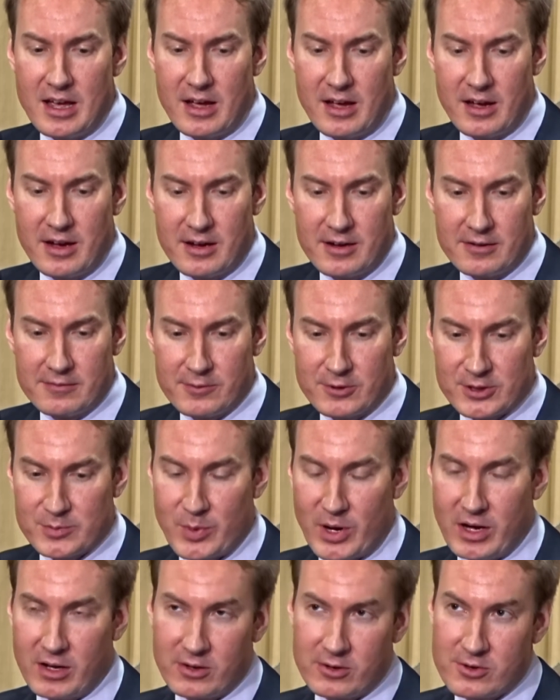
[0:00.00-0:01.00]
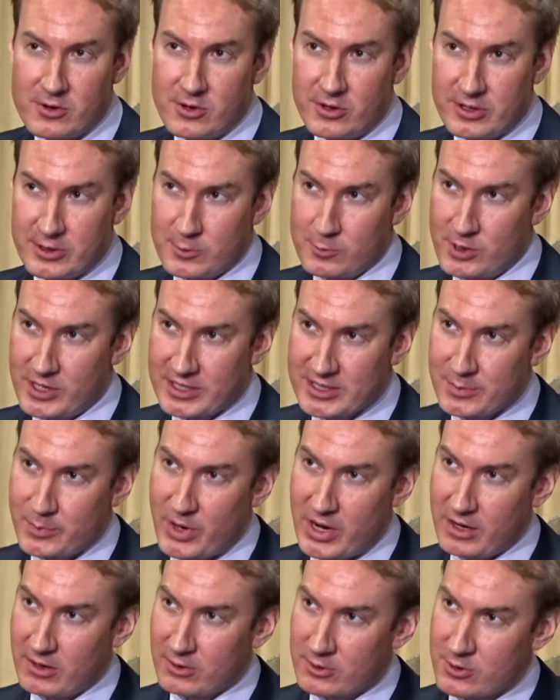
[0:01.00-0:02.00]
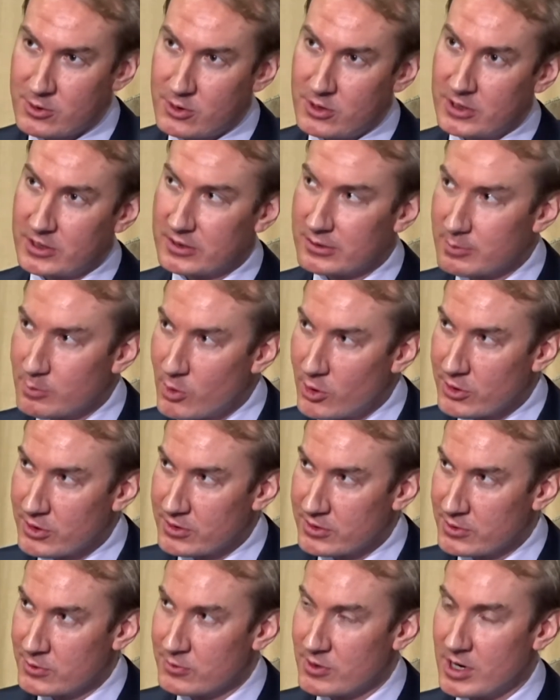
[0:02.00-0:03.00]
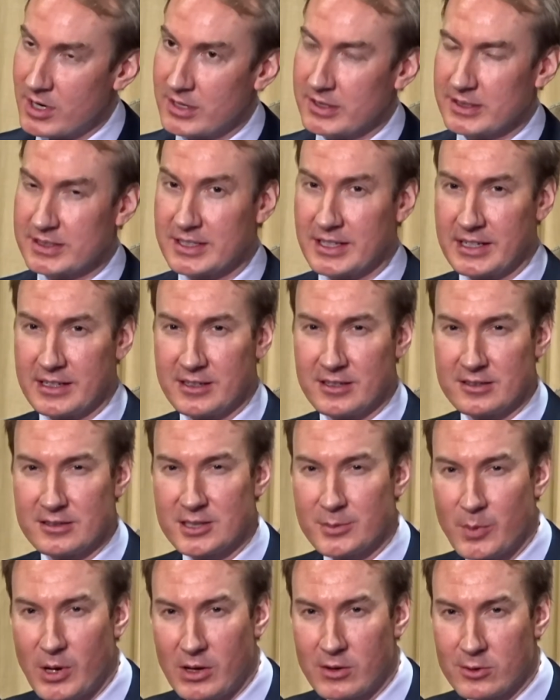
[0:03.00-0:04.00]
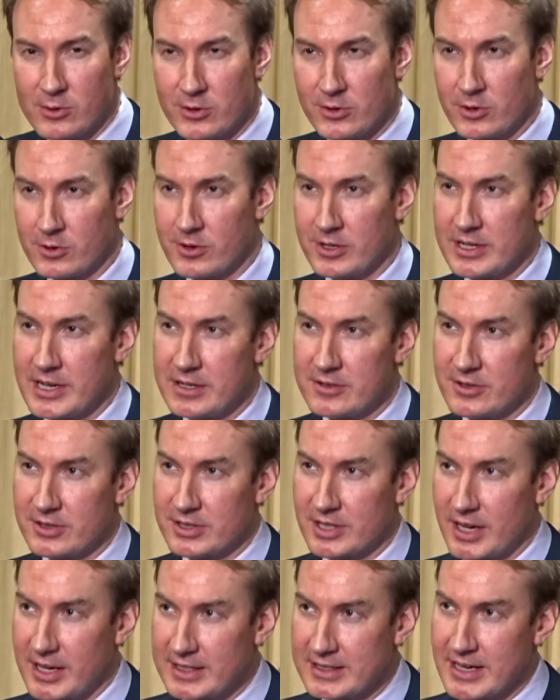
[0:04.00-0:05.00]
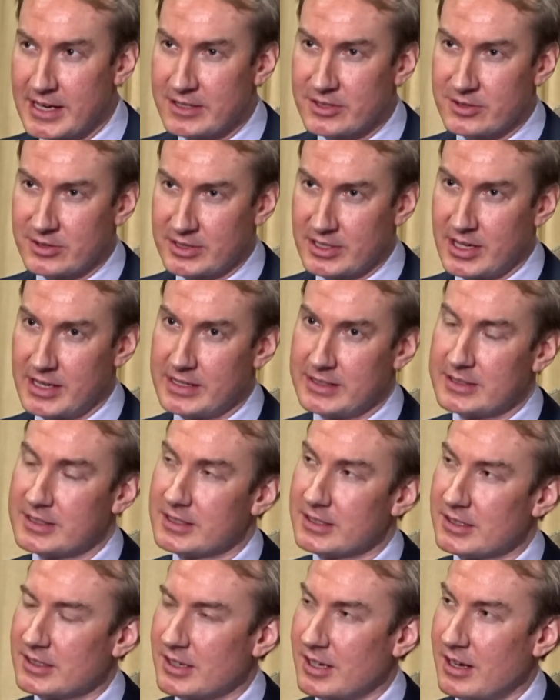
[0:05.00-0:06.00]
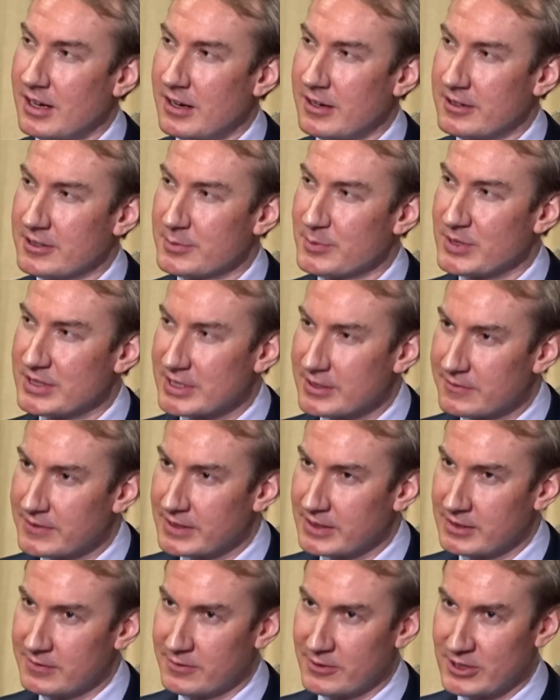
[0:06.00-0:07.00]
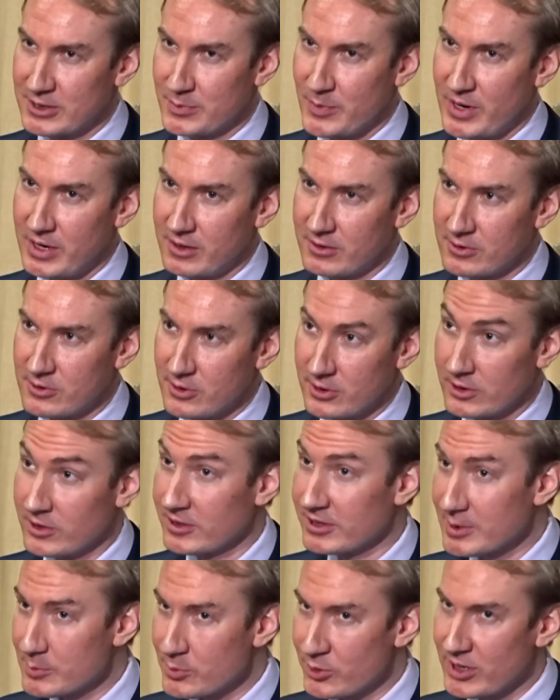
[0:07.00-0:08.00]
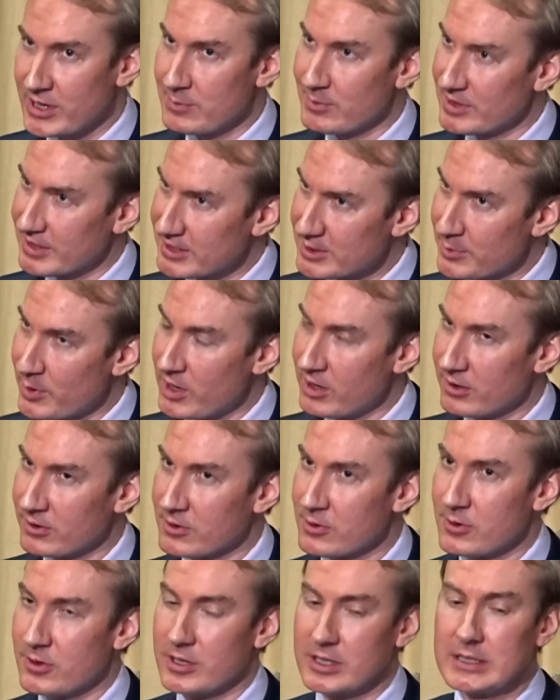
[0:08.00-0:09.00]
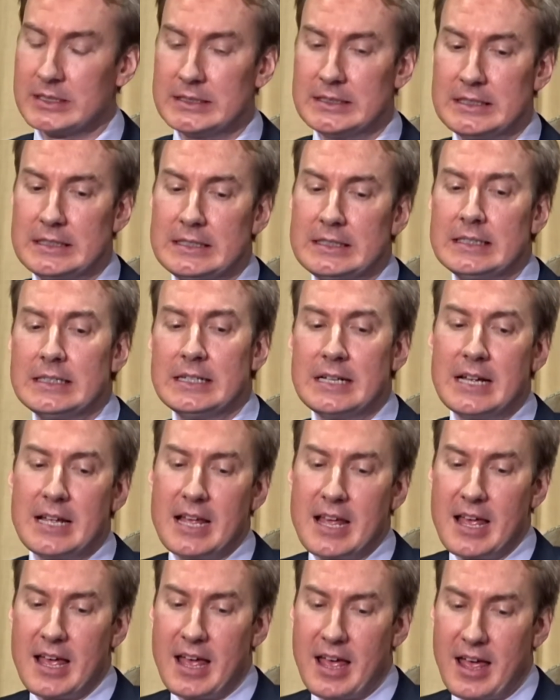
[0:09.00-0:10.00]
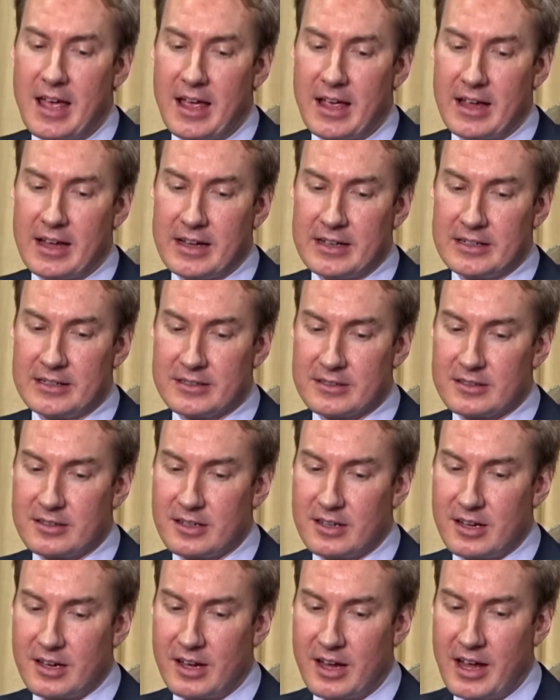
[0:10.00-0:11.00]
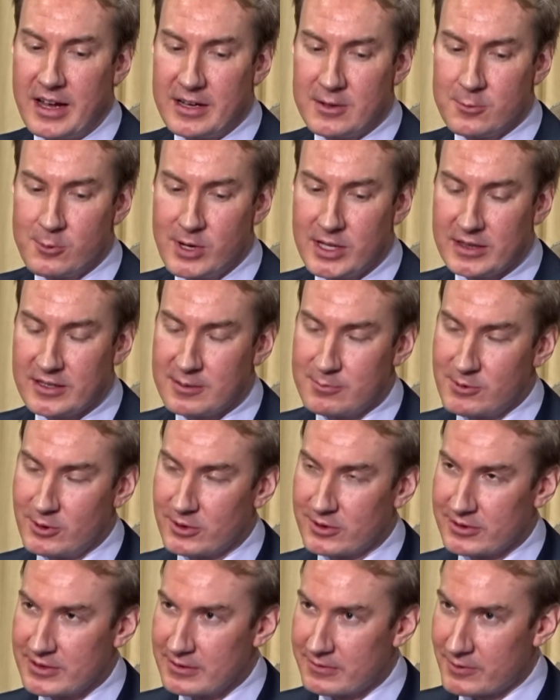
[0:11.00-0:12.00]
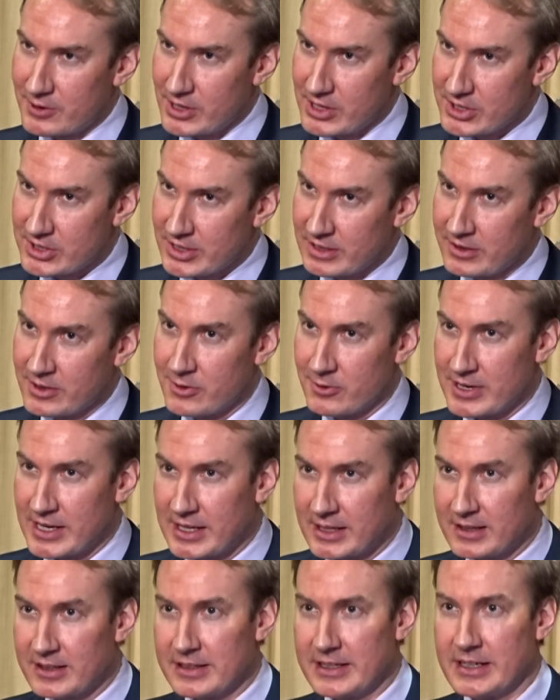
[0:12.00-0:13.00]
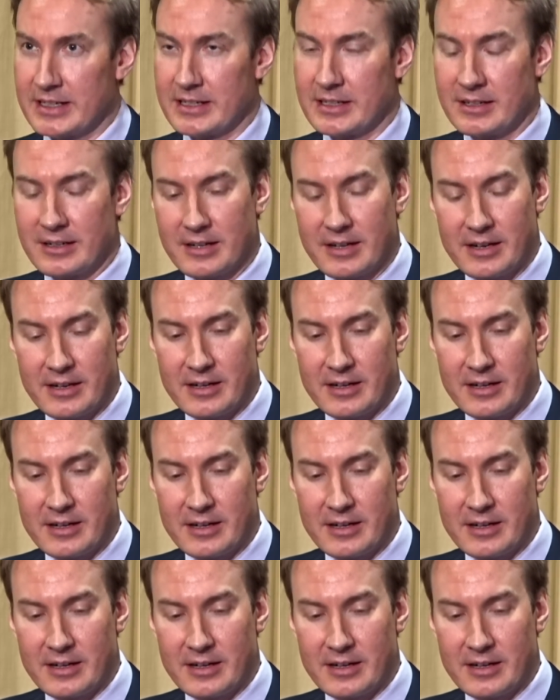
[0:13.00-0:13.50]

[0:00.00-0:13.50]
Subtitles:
For spinal cord, you want spinal cord motor neurons and spinal cord oligodendrocytes, astrocytes, specifically for the spinal cord, not the brain, but the spinal cord. And you want them all to differentiate correctly and